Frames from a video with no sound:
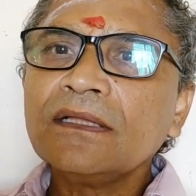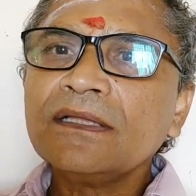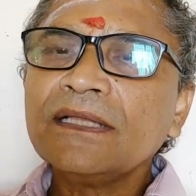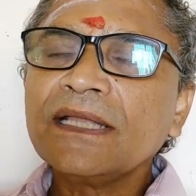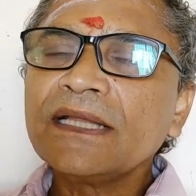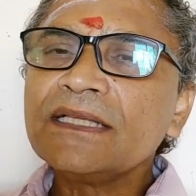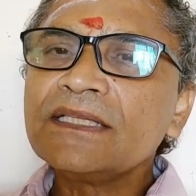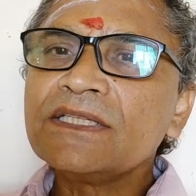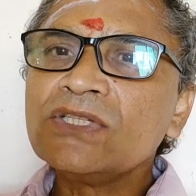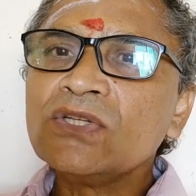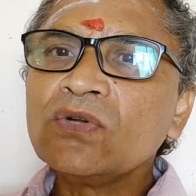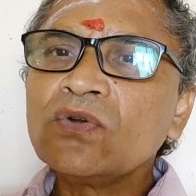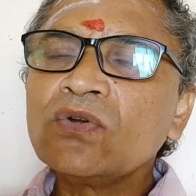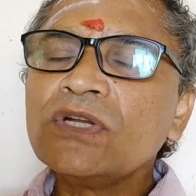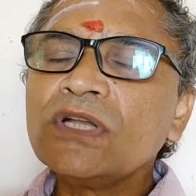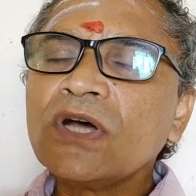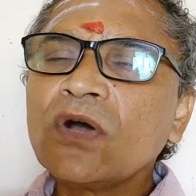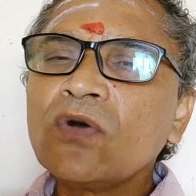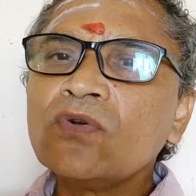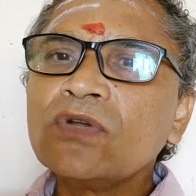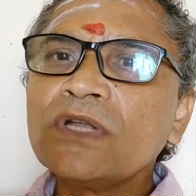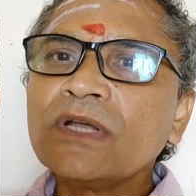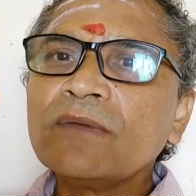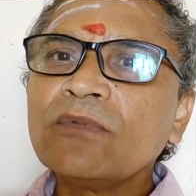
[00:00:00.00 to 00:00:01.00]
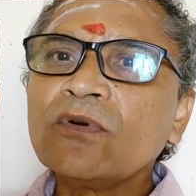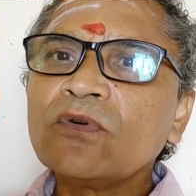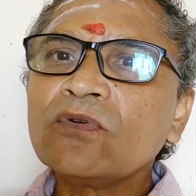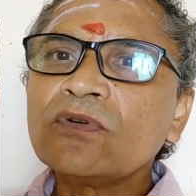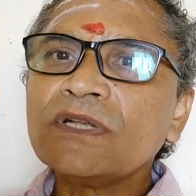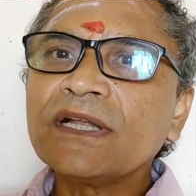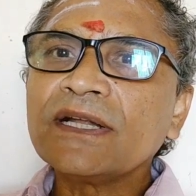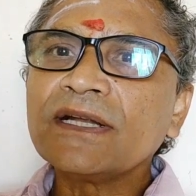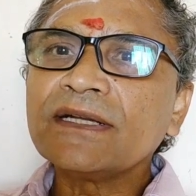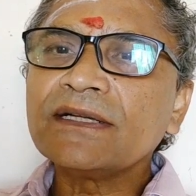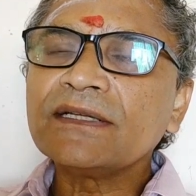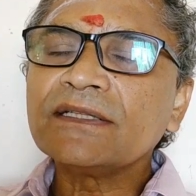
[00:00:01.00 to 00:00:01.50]
There is no doubt
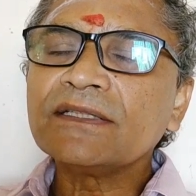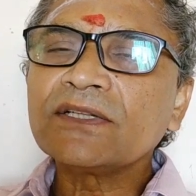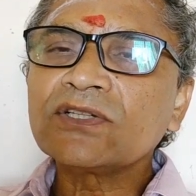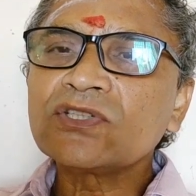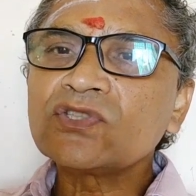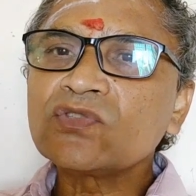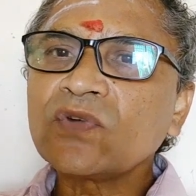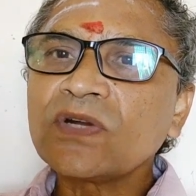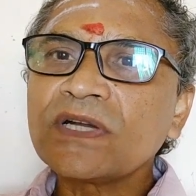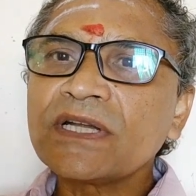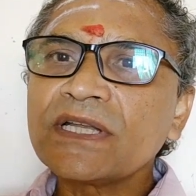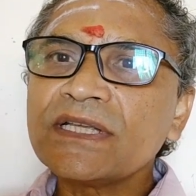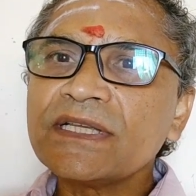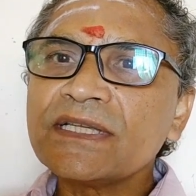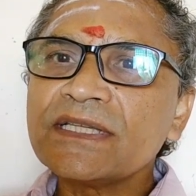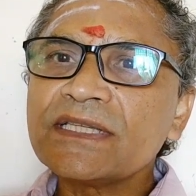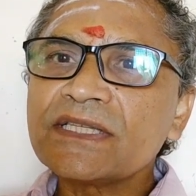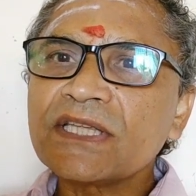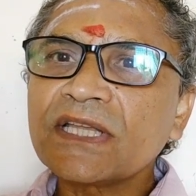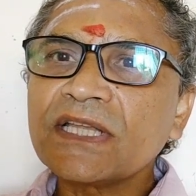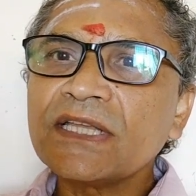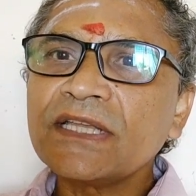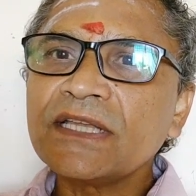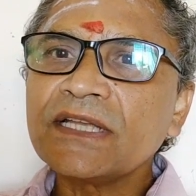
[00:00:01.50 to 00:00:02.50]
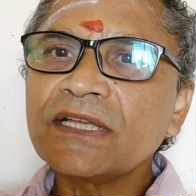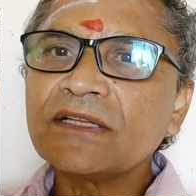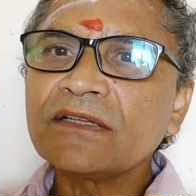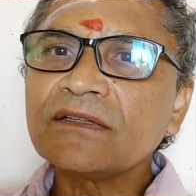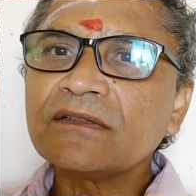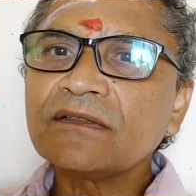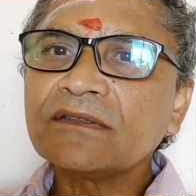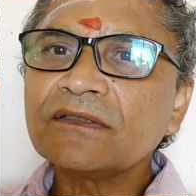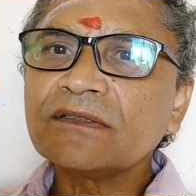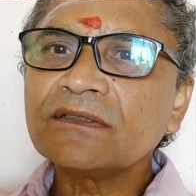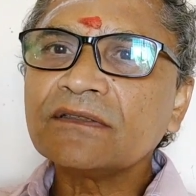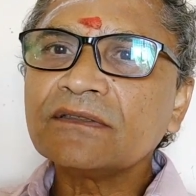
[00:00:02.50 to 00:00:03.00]
about that. That's what he is telling
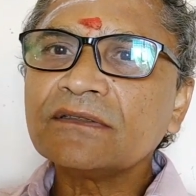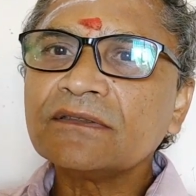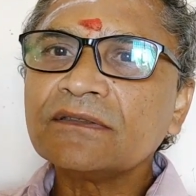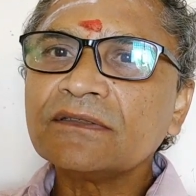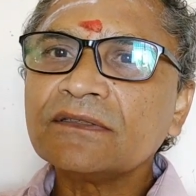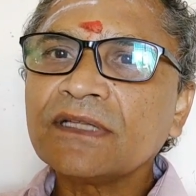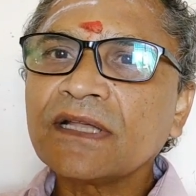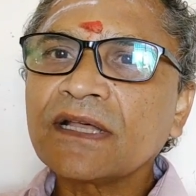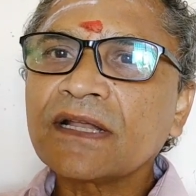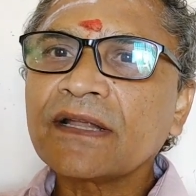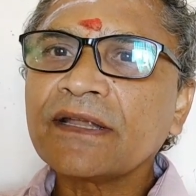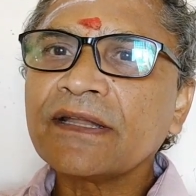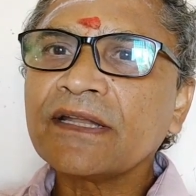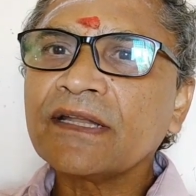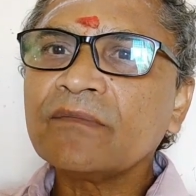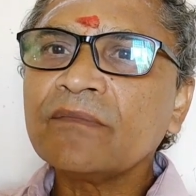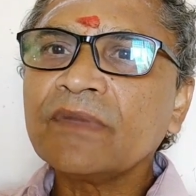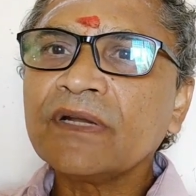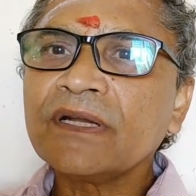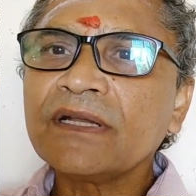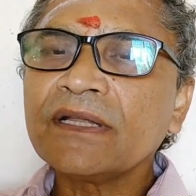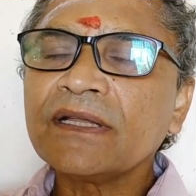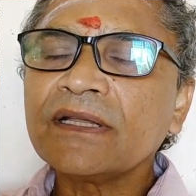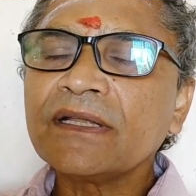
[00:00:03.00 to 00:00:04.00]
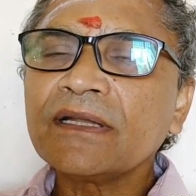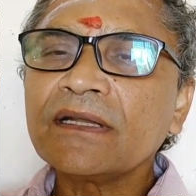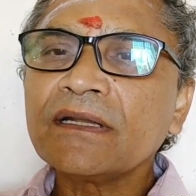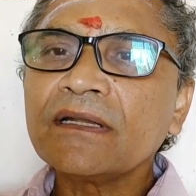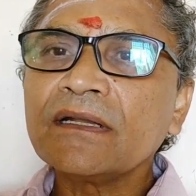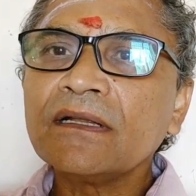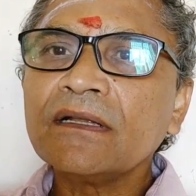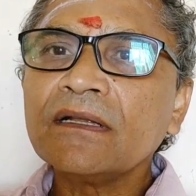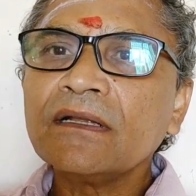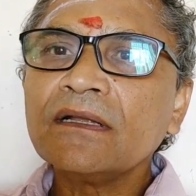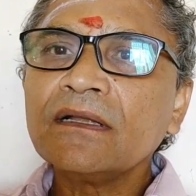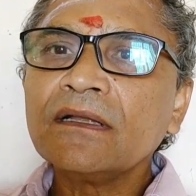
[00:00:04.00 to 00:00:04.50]
Narayana Bhatta.
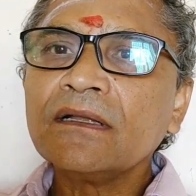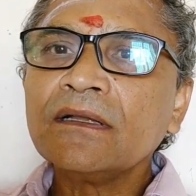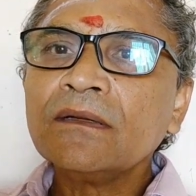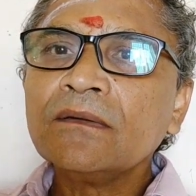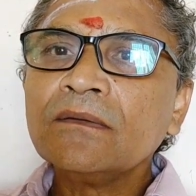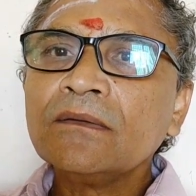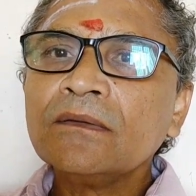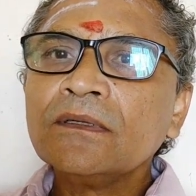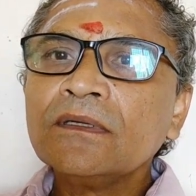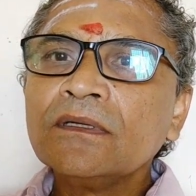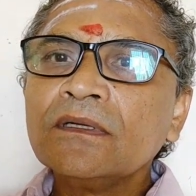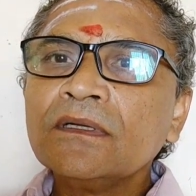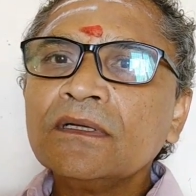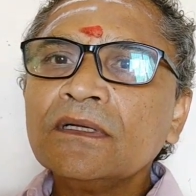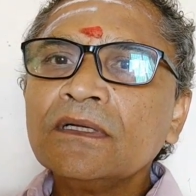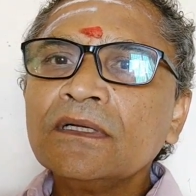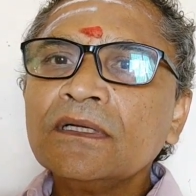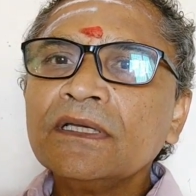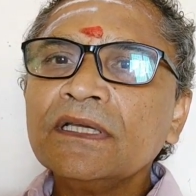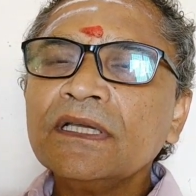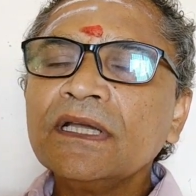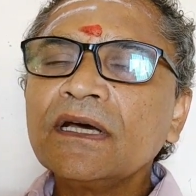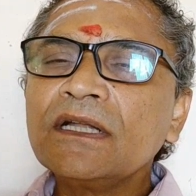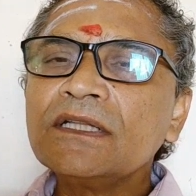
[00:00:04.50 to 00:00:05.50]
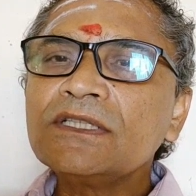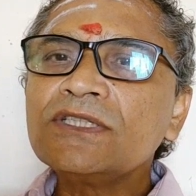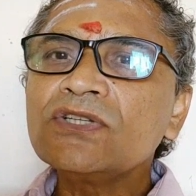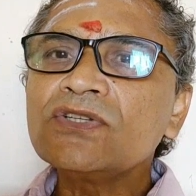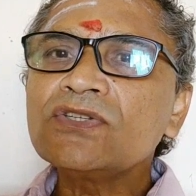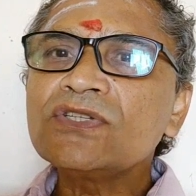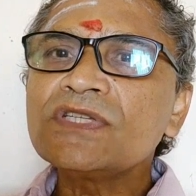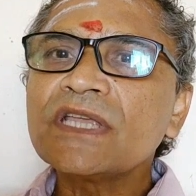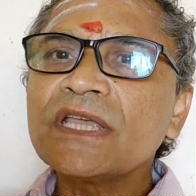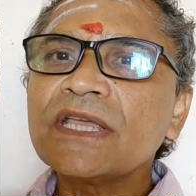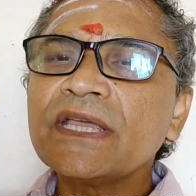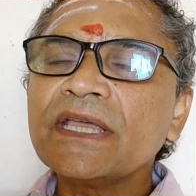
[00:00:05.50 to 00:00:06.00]
He also
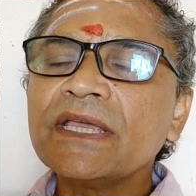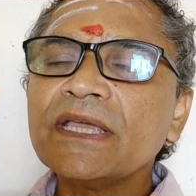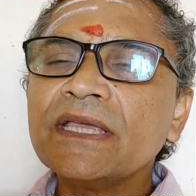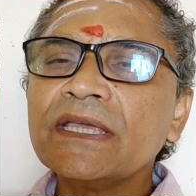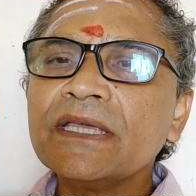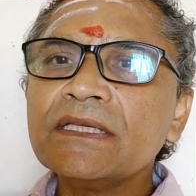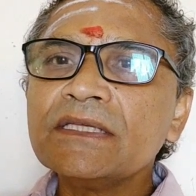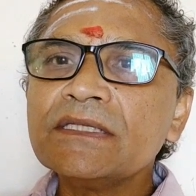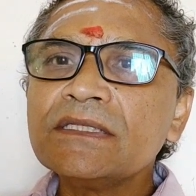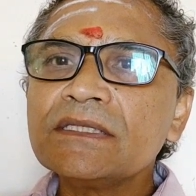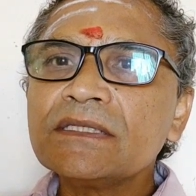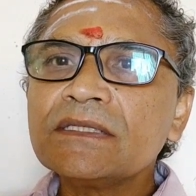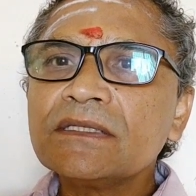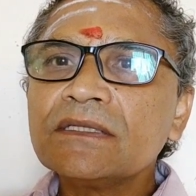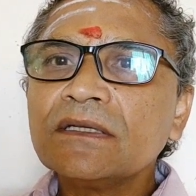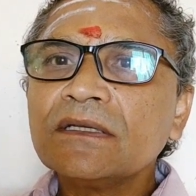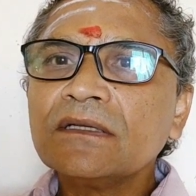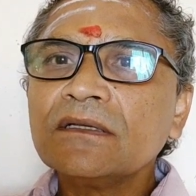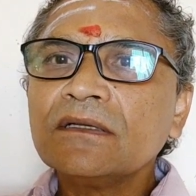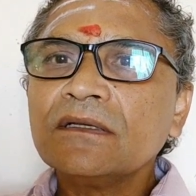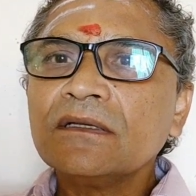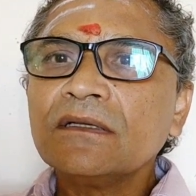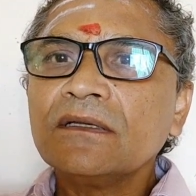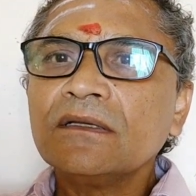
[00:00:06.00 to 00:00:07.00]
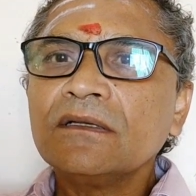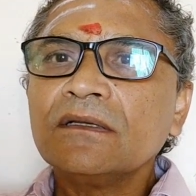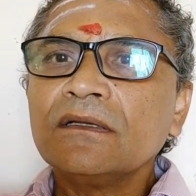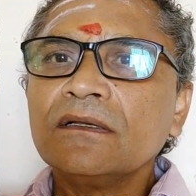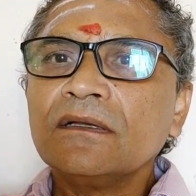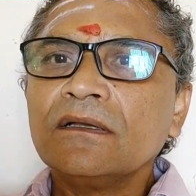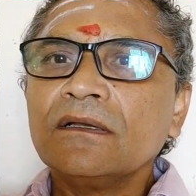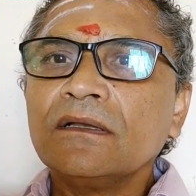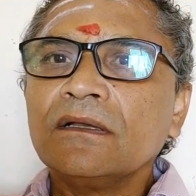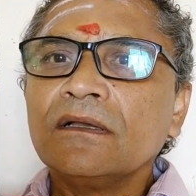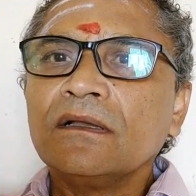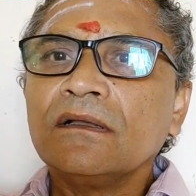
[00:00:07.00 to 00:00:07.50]
says,
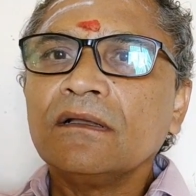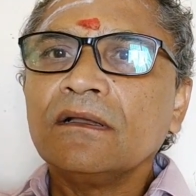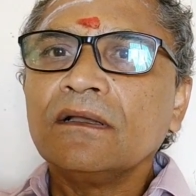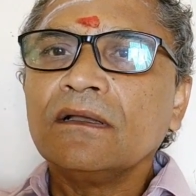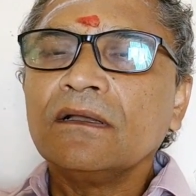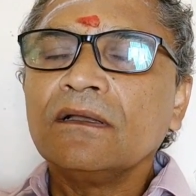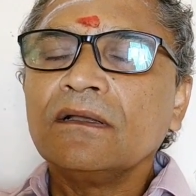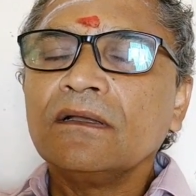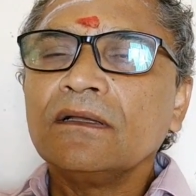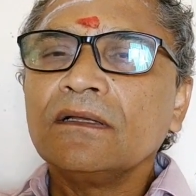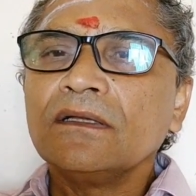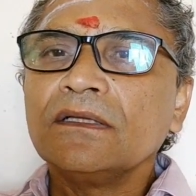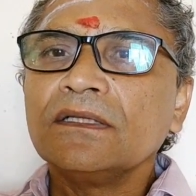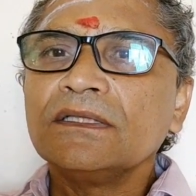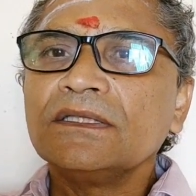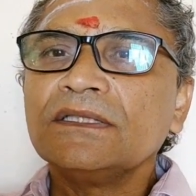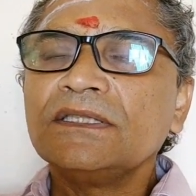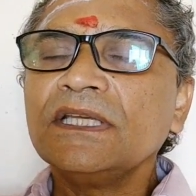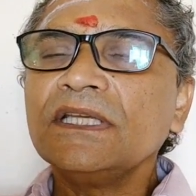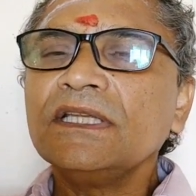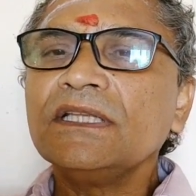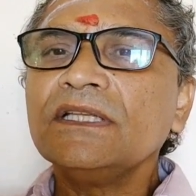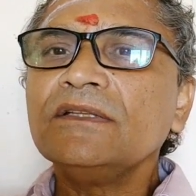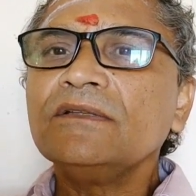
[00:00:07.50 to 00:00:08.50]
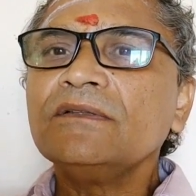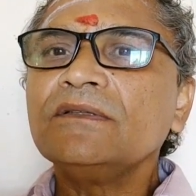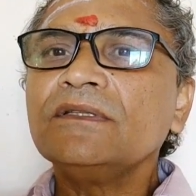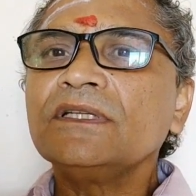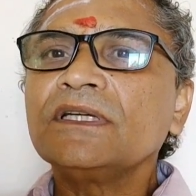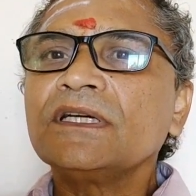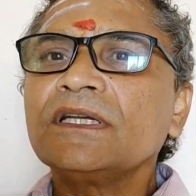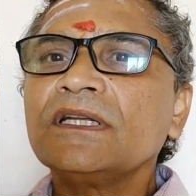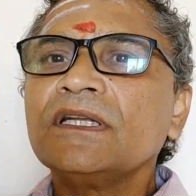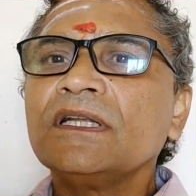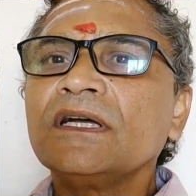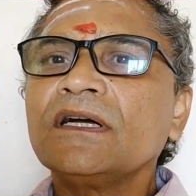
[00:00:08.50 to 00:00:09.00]
see,
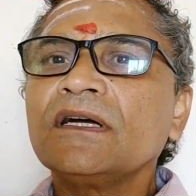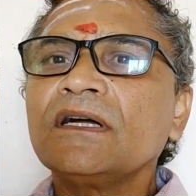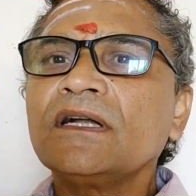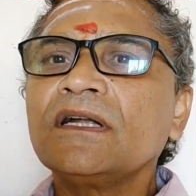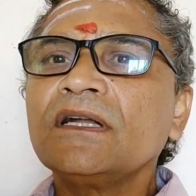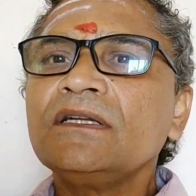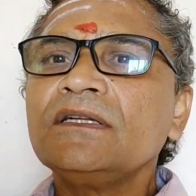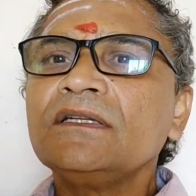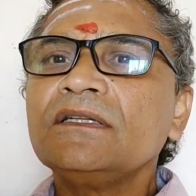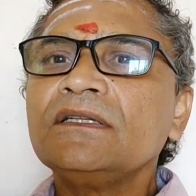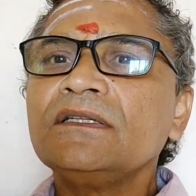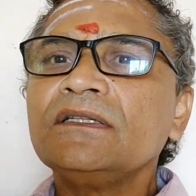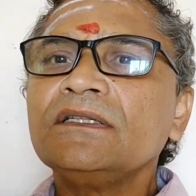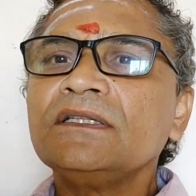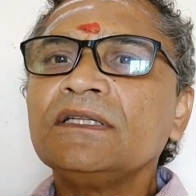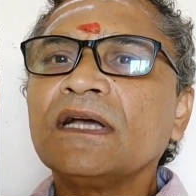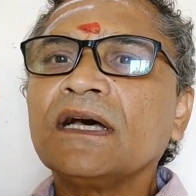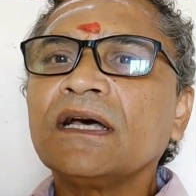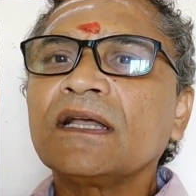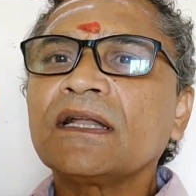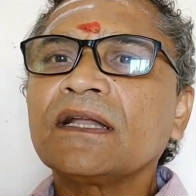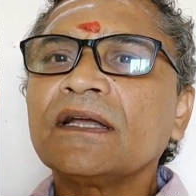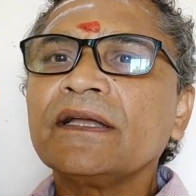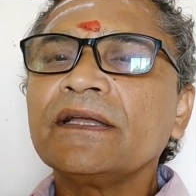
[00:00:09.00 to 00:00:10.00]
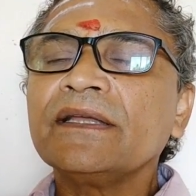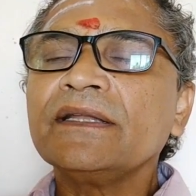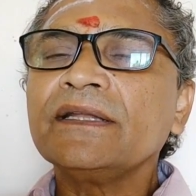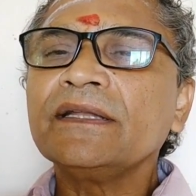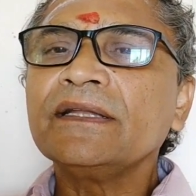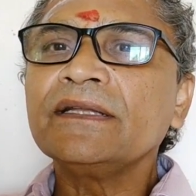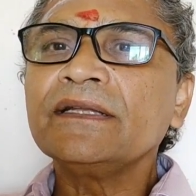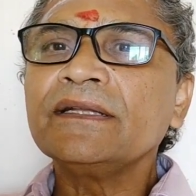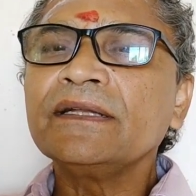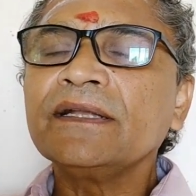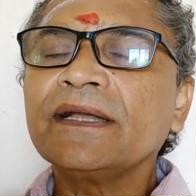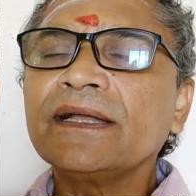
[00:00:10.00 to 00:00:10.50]
the Lord
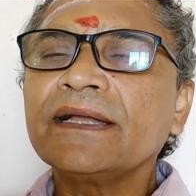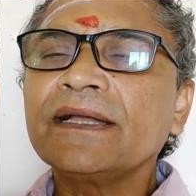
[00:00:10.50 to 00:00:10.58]
Narayanan